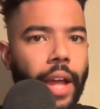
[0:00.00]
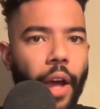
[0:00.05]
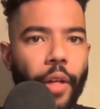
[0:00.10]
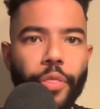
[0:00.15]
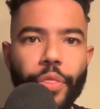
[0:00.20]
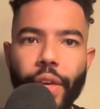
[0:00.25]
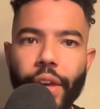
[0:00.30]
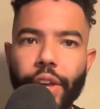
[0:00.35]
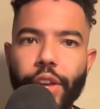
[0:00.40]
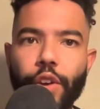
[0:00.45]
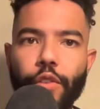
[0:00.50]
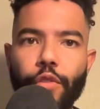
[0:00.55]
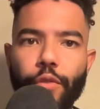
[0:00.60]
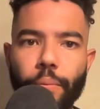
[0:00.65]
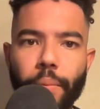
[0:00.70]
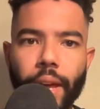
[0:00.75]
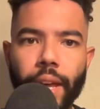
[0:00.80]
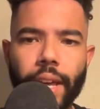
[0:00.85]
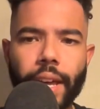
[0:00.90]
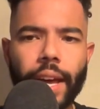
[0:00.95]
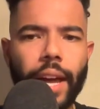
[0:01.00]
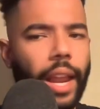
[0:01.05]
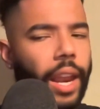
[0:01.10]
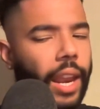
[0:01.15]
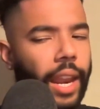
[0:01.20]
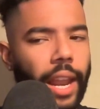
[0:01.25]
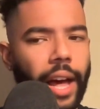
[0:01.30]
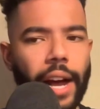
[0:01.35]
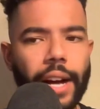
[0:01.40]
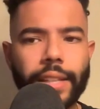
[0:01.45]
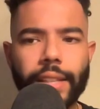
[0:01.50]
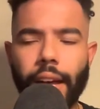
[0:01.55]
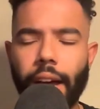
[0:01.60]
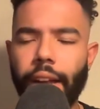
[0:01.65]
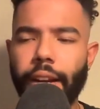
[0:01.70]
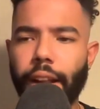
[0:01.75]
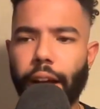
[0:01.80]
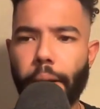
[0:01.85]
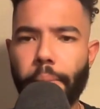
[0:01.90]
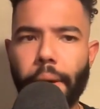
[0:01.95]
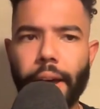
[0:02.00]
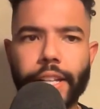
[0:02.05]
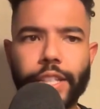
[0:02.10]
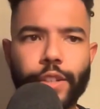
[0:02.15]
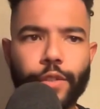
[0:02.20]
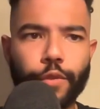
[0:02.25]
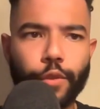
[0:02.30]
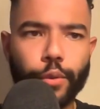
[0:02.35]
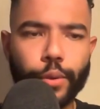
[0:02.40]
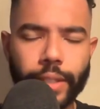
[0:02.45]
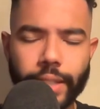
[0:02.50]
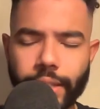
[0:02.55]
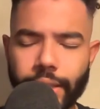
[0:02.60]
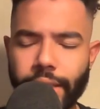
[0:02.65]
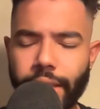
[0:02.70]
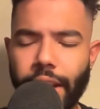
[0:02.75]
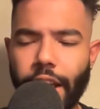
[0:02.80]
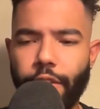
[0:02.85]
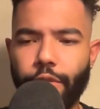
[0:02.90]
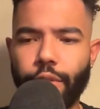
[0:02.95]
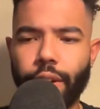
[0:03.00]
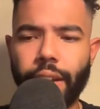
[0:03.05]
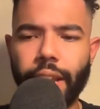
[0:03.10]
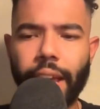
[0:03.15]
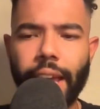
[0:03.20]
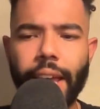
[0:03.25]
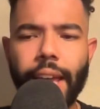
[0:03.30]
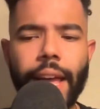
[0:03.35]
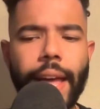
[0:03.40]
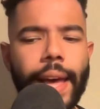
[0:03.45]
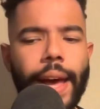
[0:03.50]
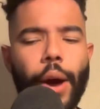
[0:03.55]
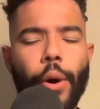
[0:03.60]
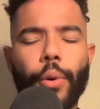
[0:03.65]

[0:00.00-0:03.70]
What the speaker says: And thank you for making Locked On Diamondbacks your first listen every day.